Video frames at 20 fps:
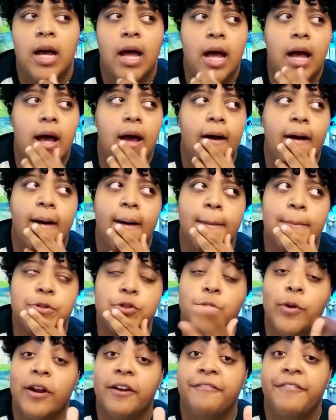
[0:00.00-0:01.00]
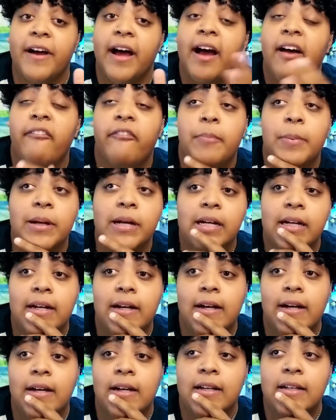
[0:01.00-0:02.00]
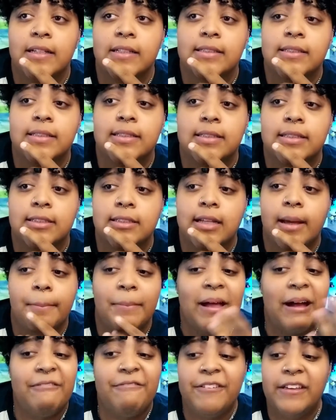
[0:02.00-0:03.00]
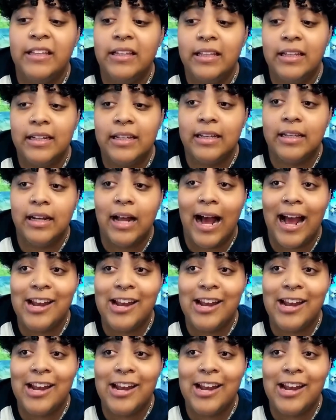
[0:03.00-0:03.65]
2 out of 5, because I'm not feeling it.